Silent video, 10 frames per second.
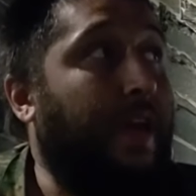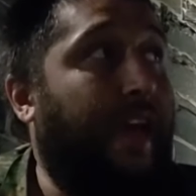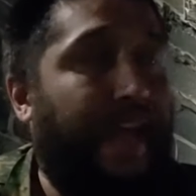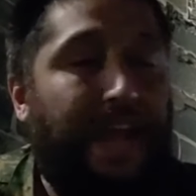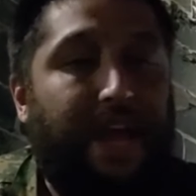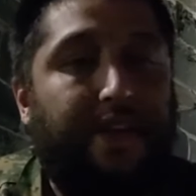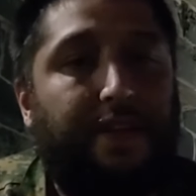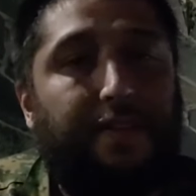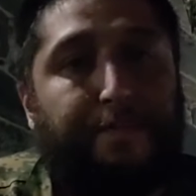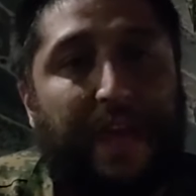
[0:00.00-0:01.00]
And
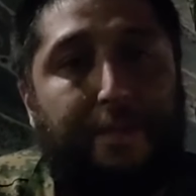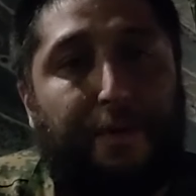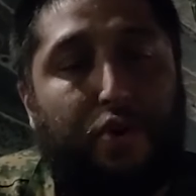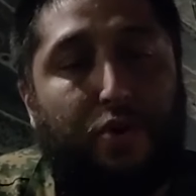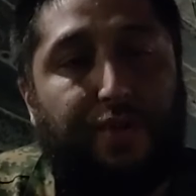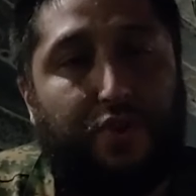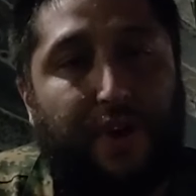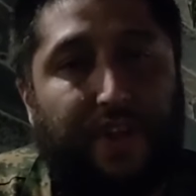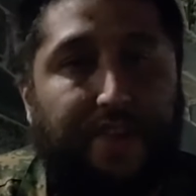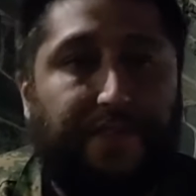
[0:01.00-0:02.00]
the people who were
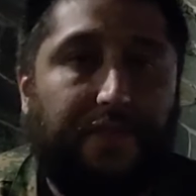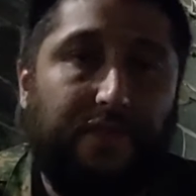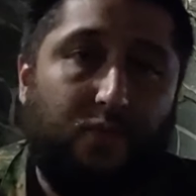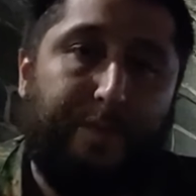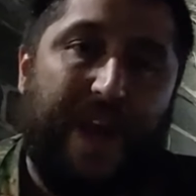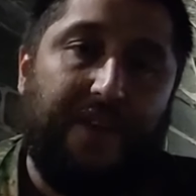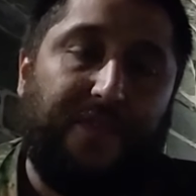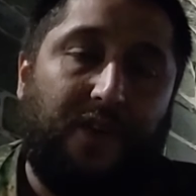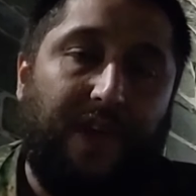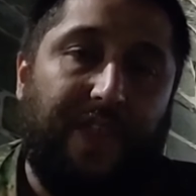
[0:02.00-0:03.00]
doing this were
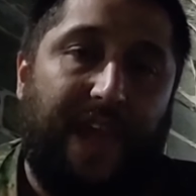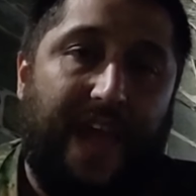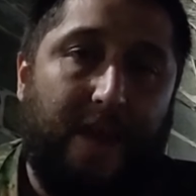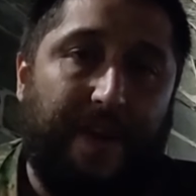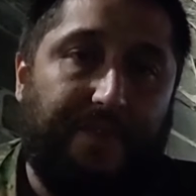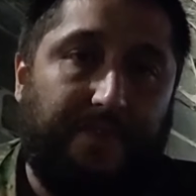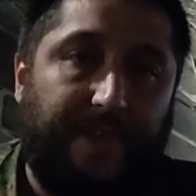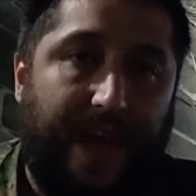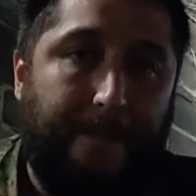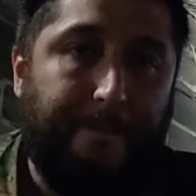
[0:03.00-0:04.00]
basically the enemies of
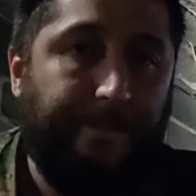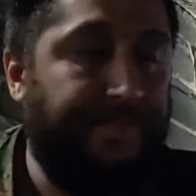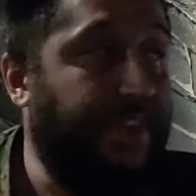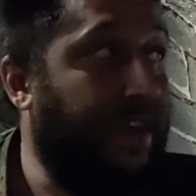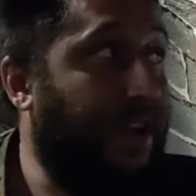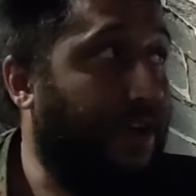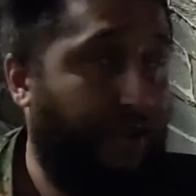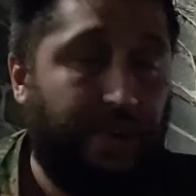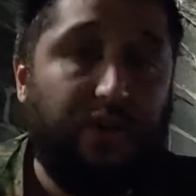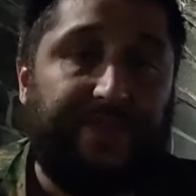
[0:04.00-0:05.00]
them, or
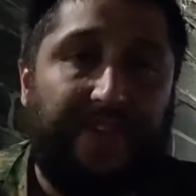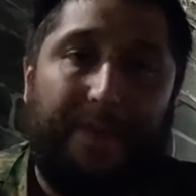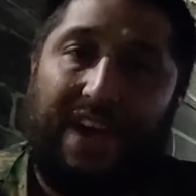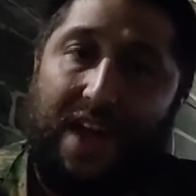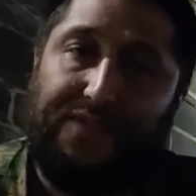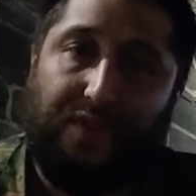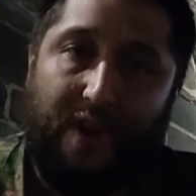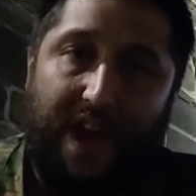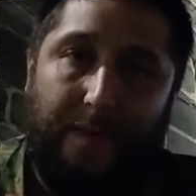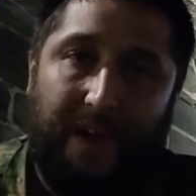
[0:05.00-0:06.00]
using them against their
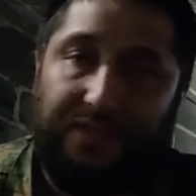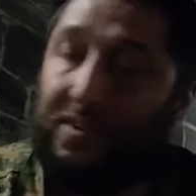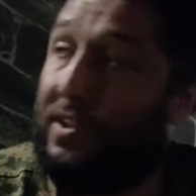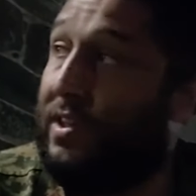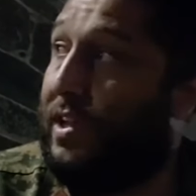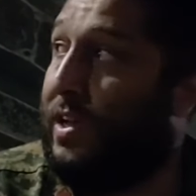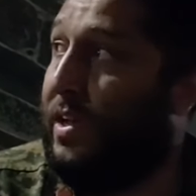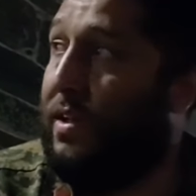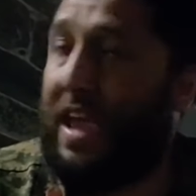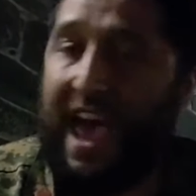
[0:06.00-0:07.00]
enemies,
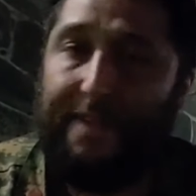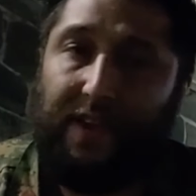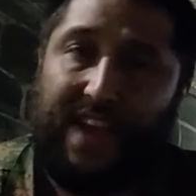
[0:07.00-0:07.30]
having